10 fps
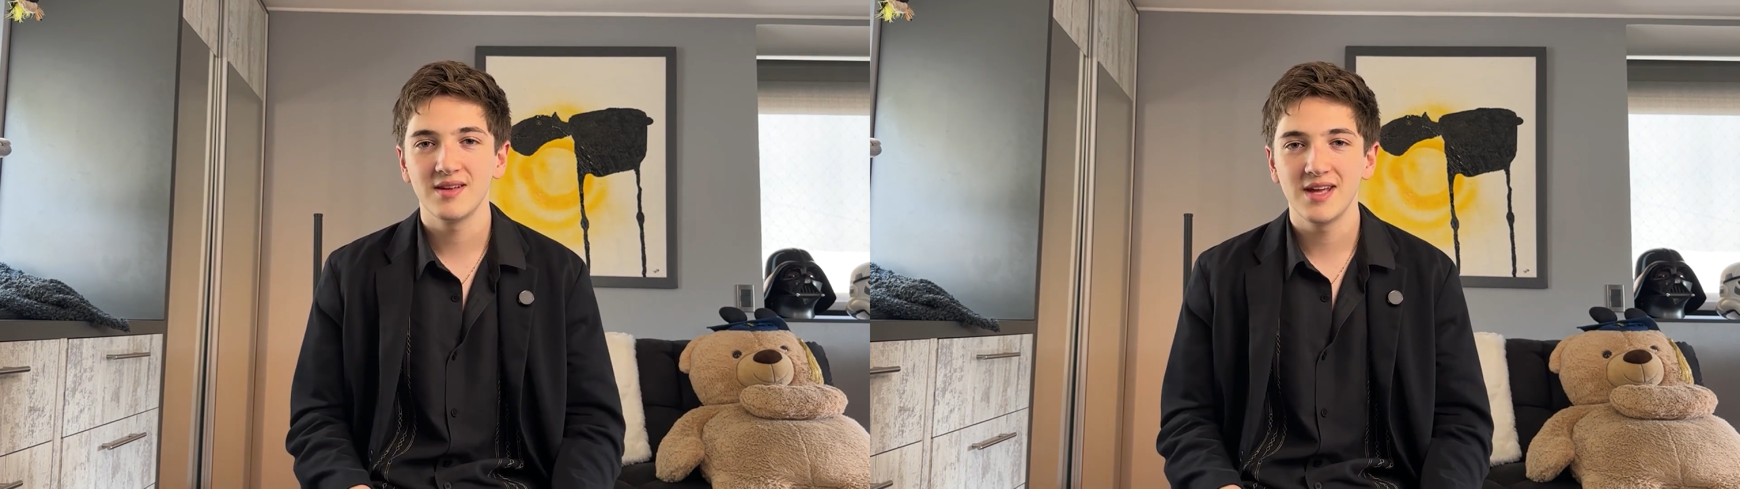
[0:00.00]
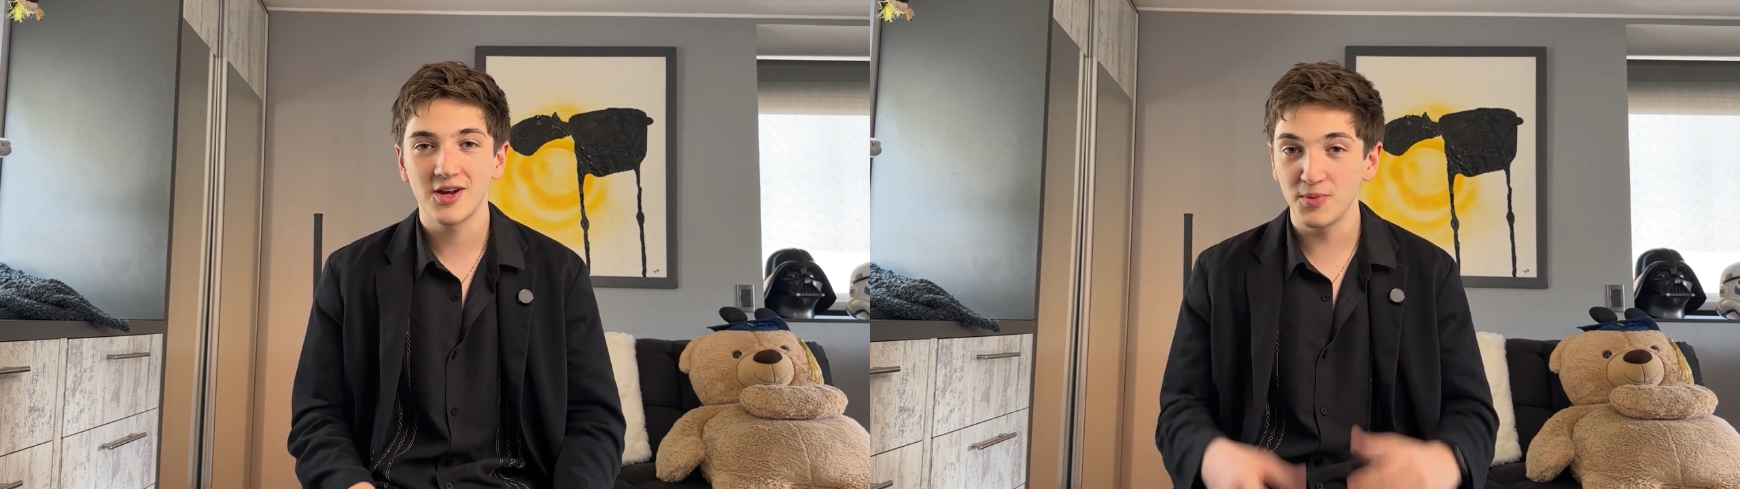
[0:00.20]

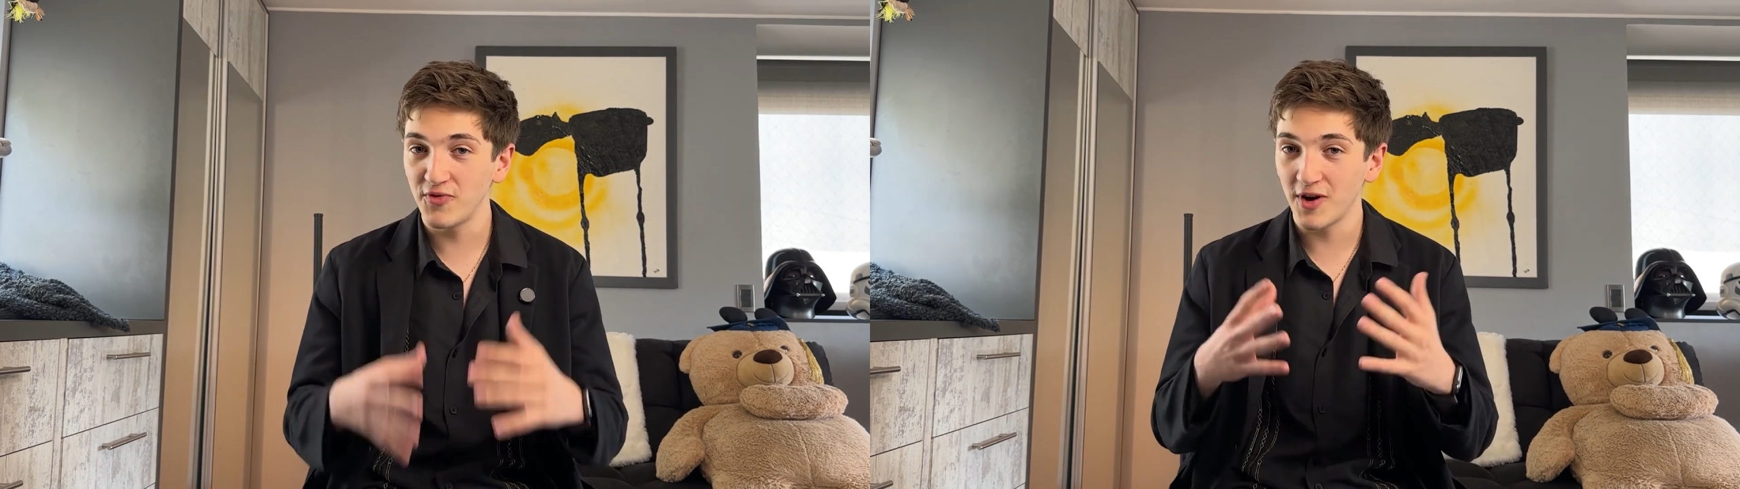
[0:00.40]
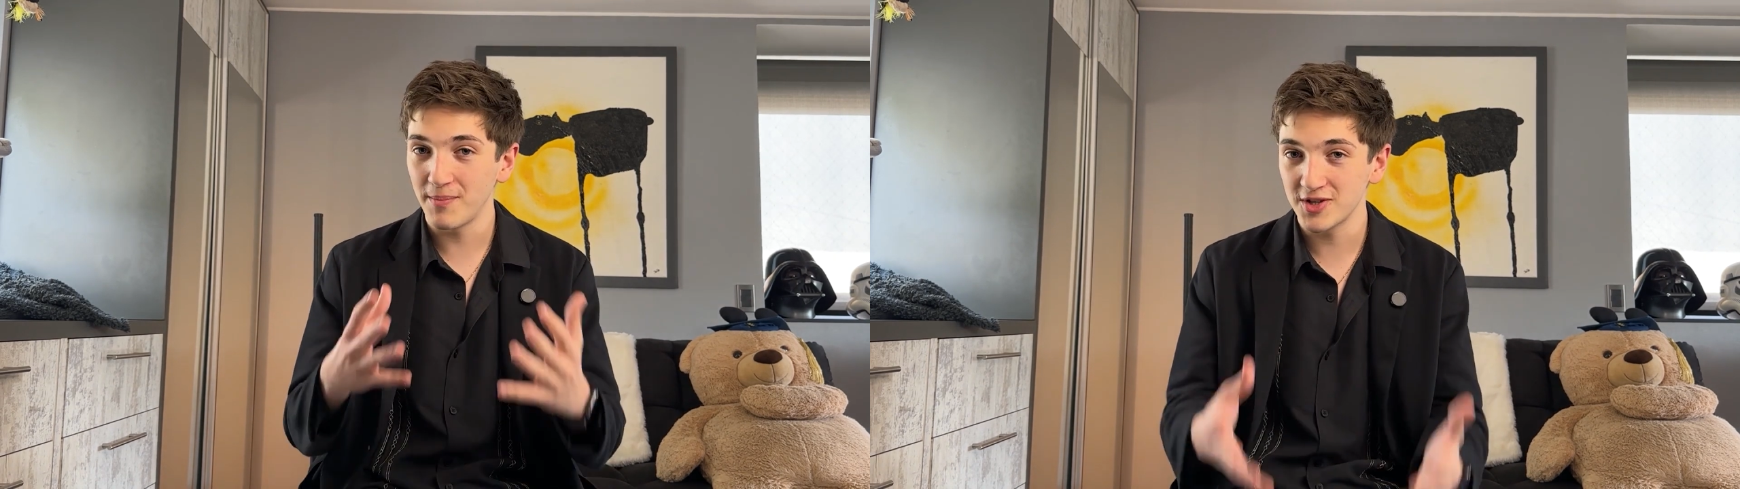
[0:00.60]
It could be
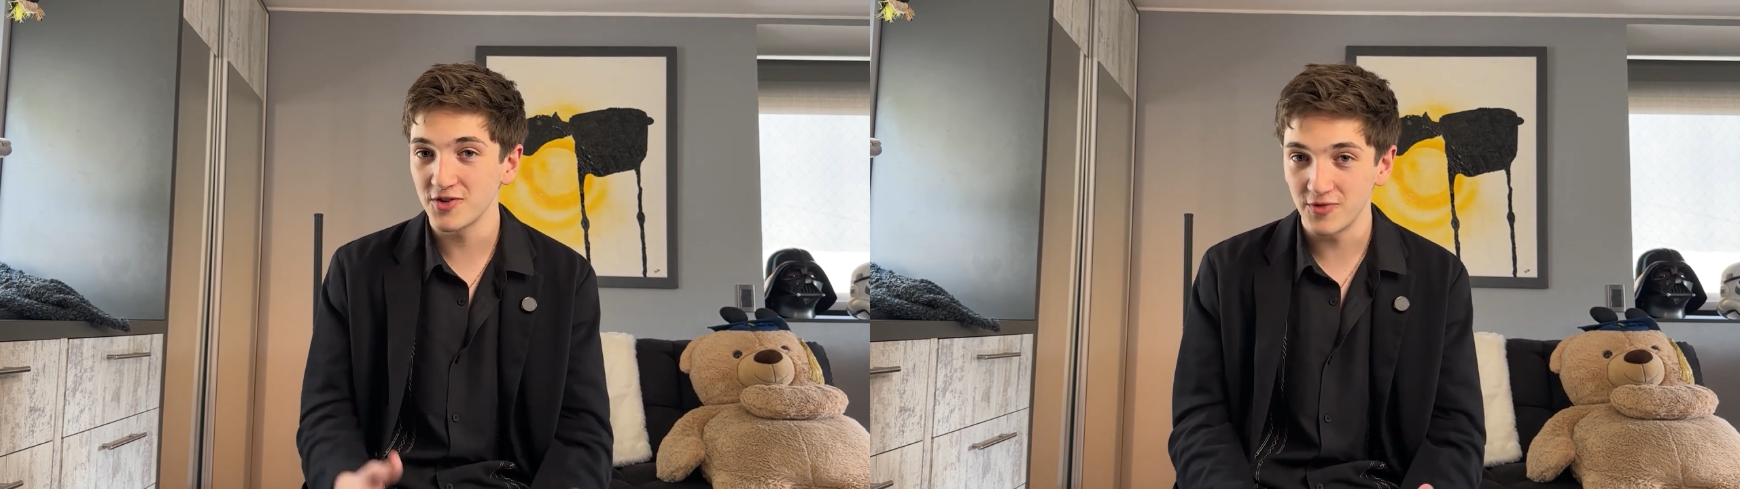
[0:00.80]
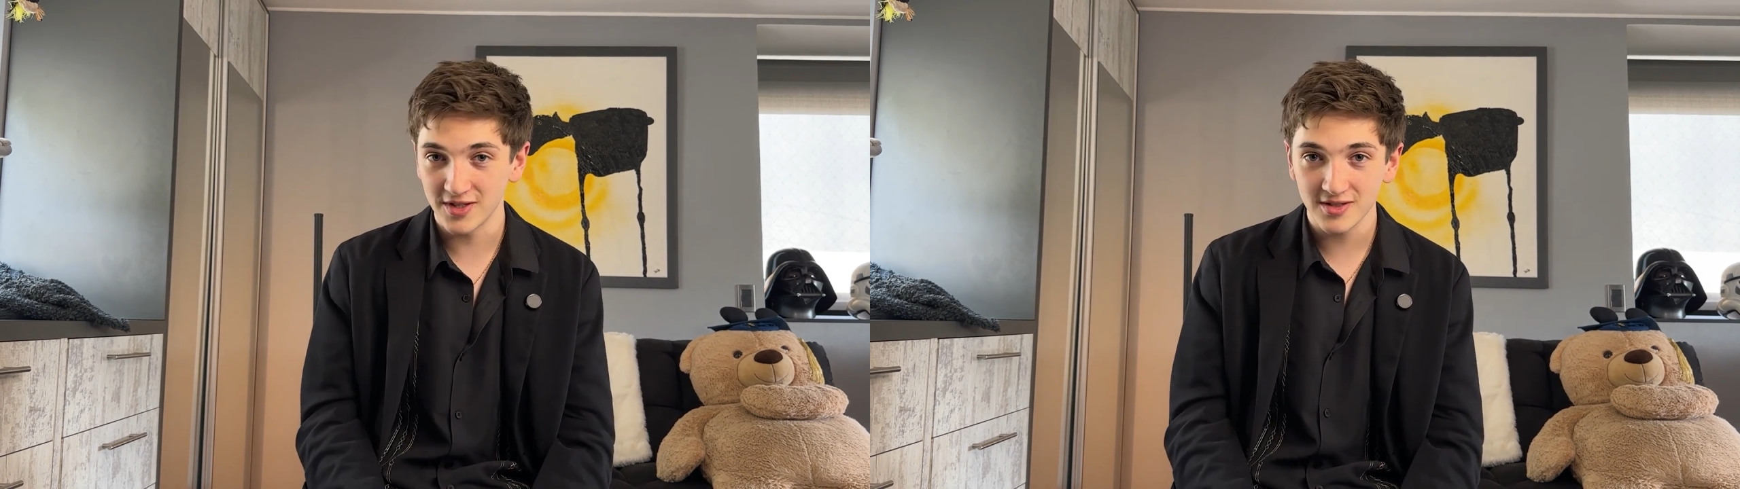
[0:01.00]
for a bunch
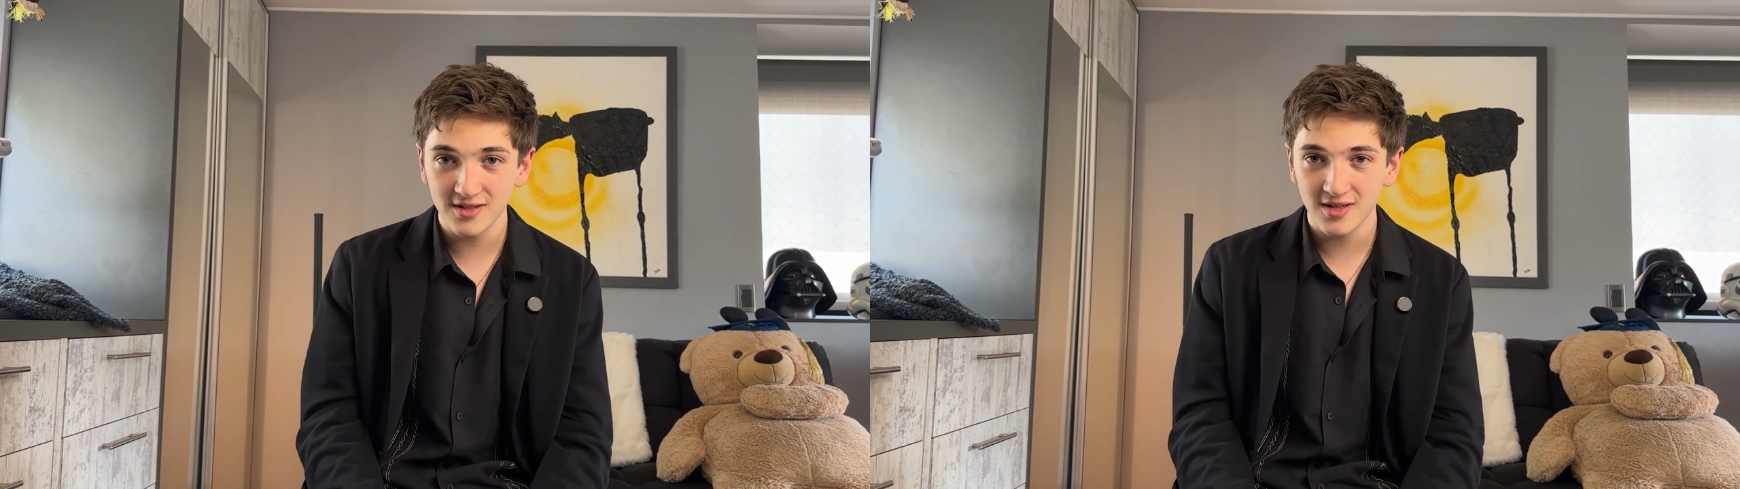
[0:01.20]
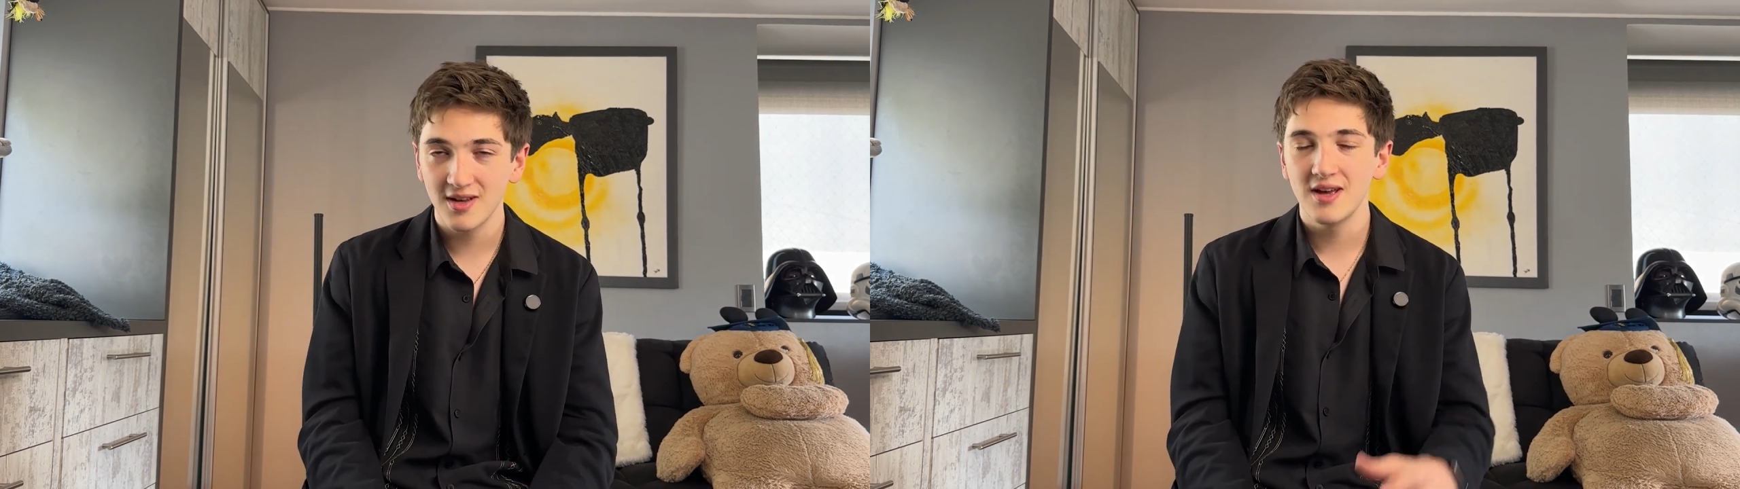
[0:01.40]
of reasons.